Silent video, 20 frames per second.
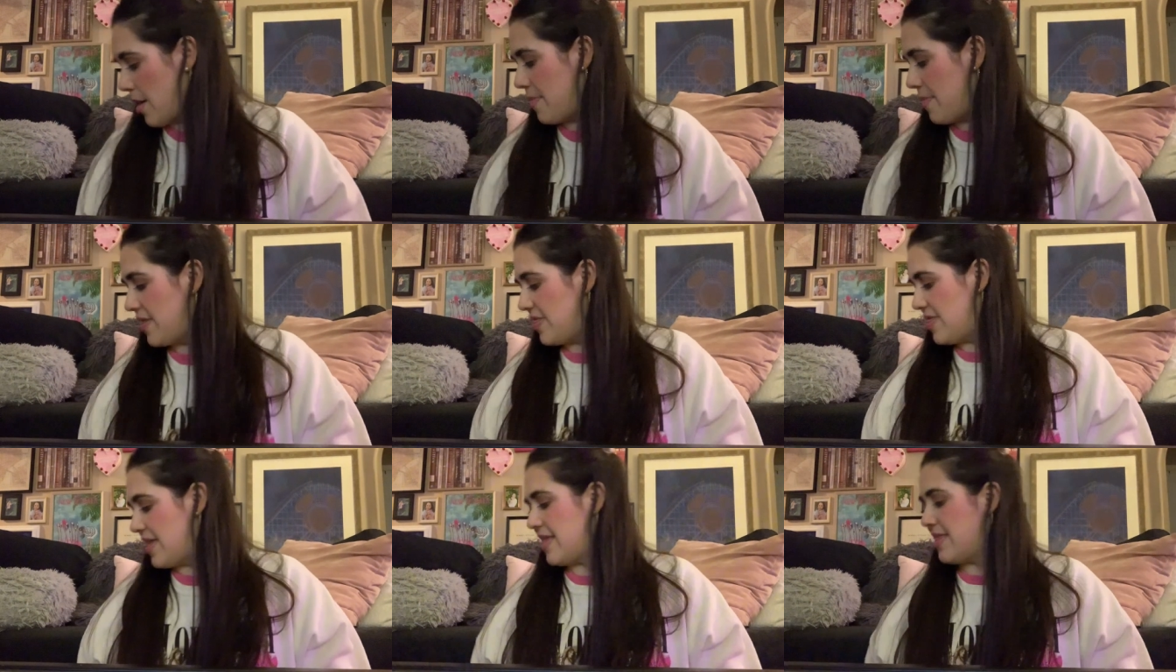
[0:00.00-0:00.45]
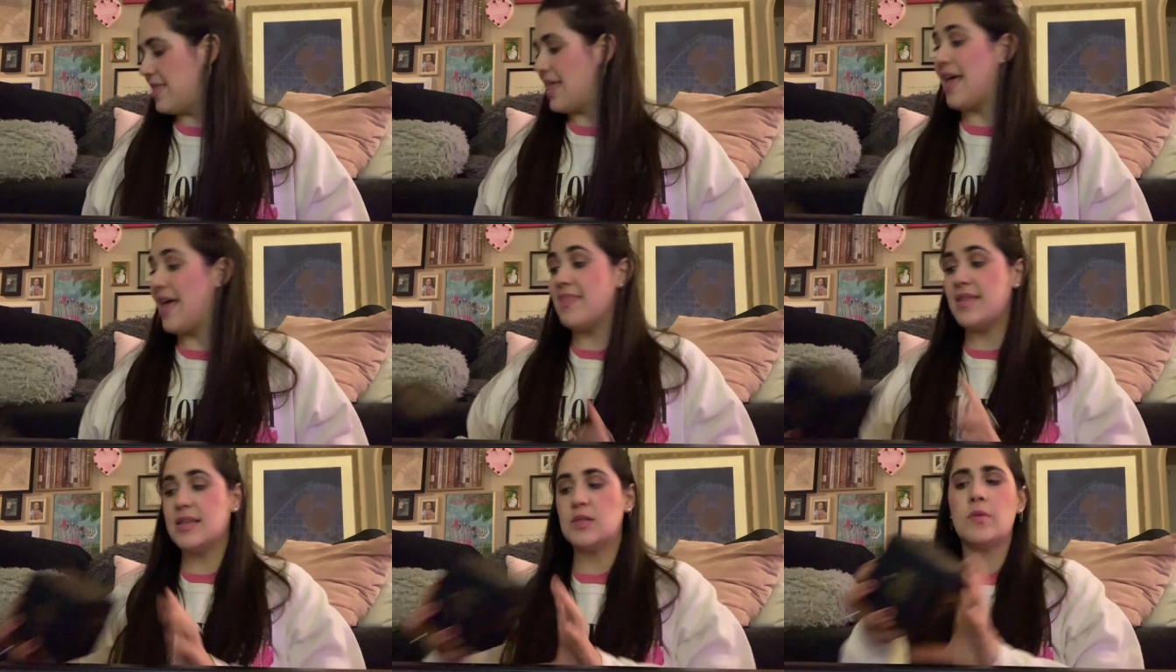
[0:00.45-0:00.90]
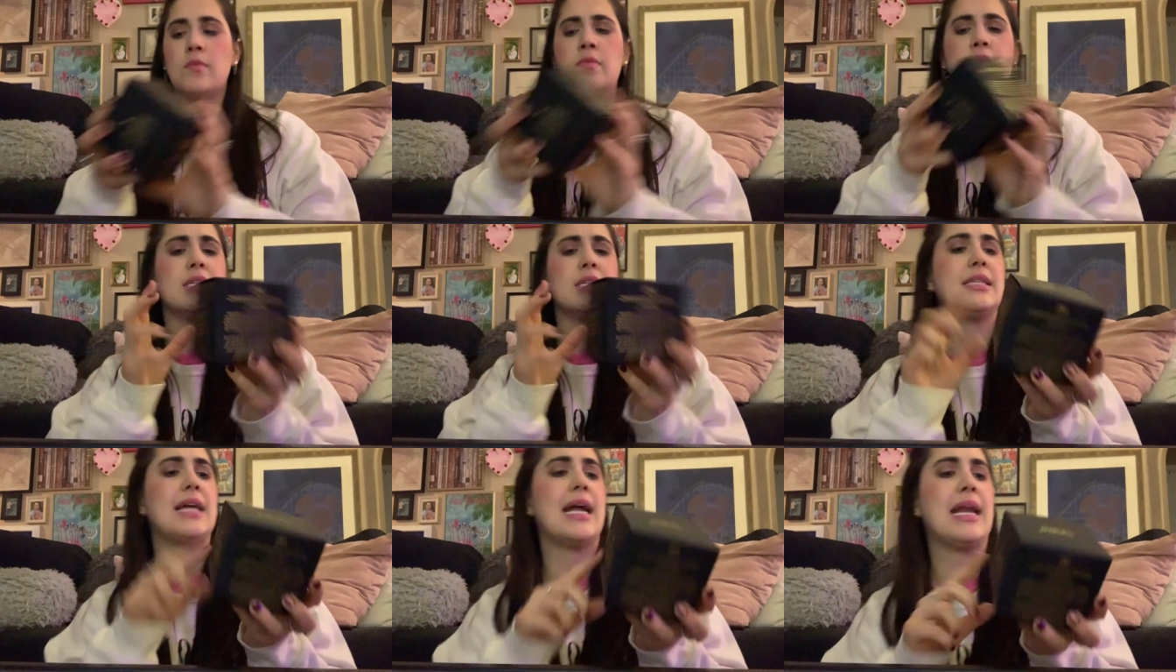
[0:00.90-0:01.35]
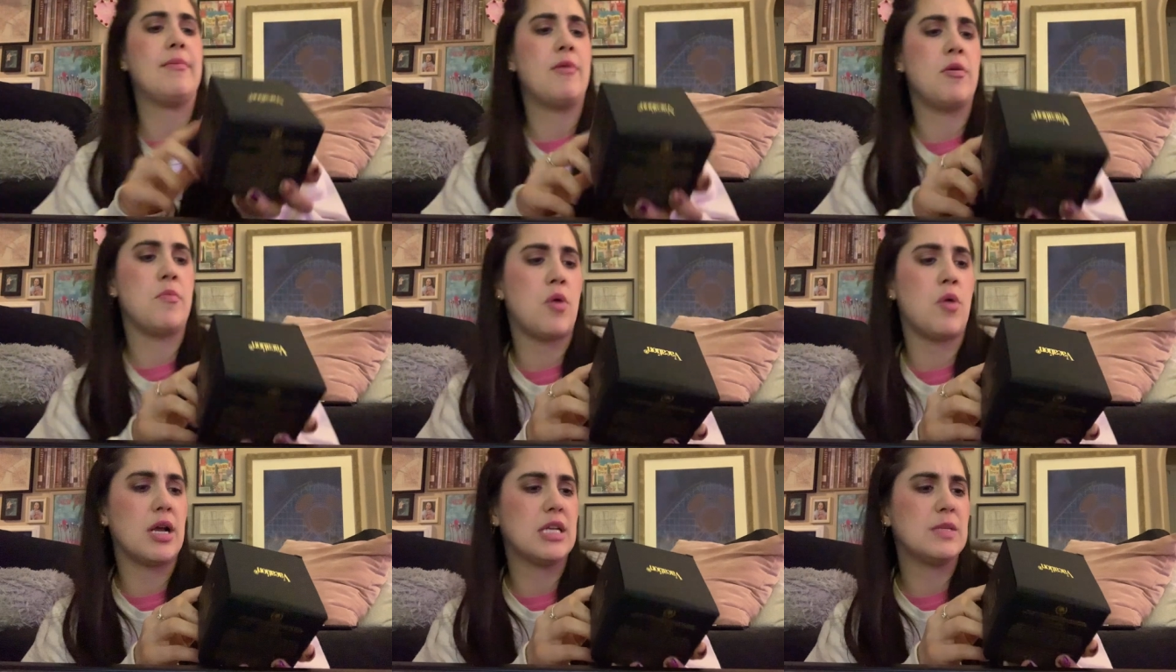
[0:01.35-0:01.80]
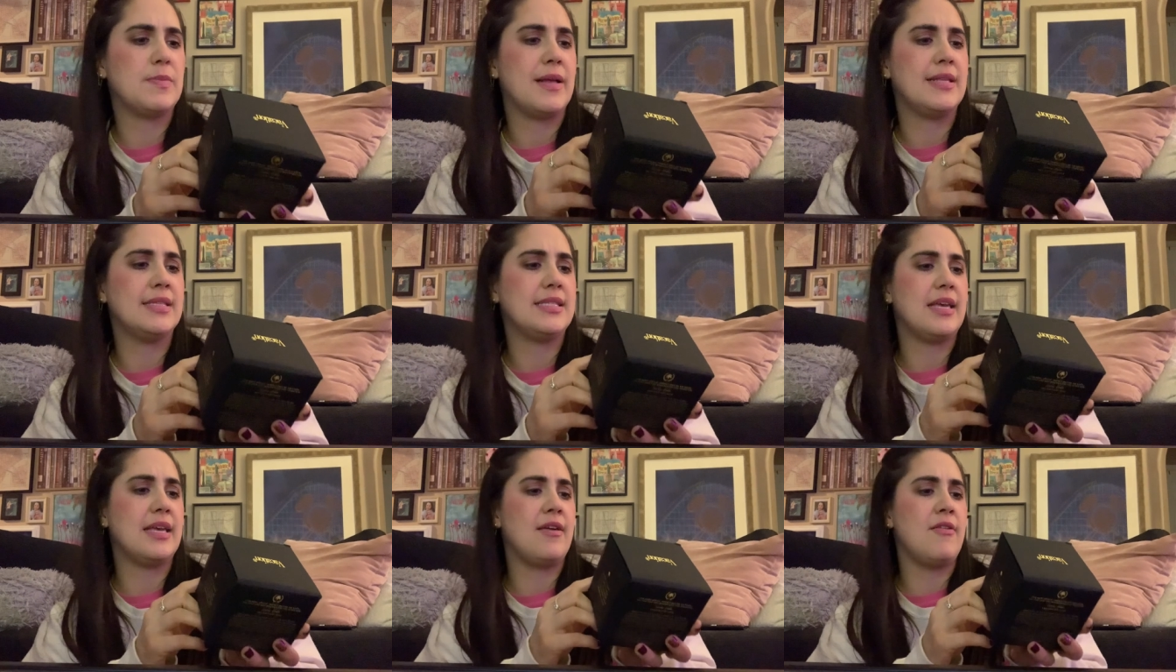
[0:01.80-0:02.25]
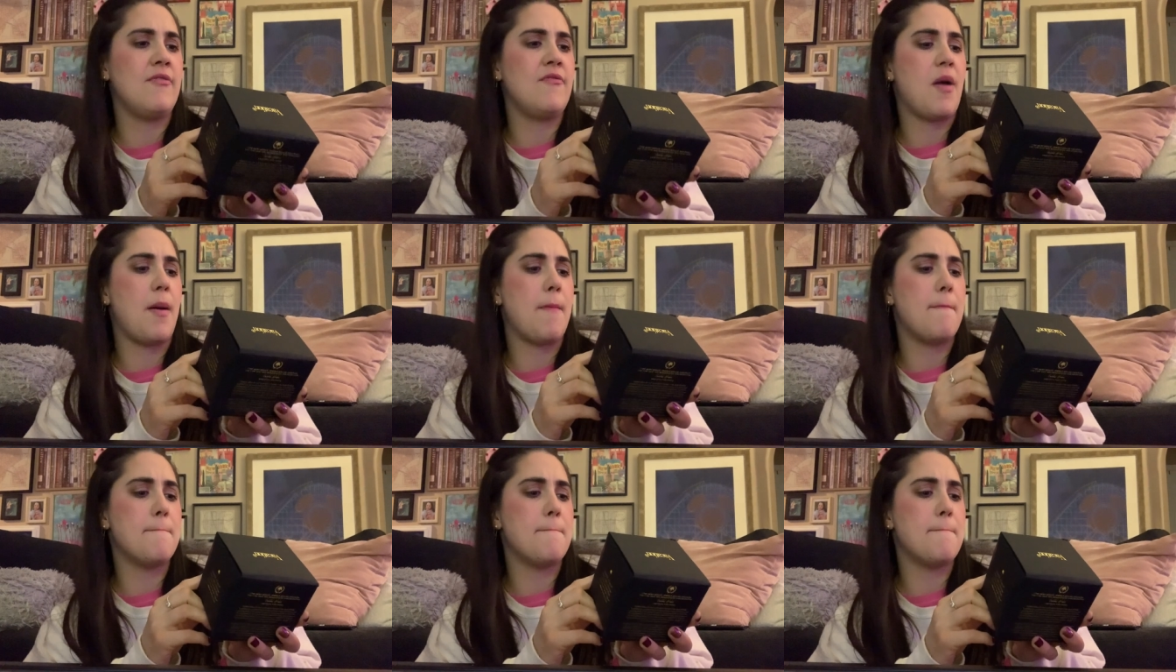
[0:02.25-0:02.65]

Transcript: but then, and this one was a tiny bit more expensive,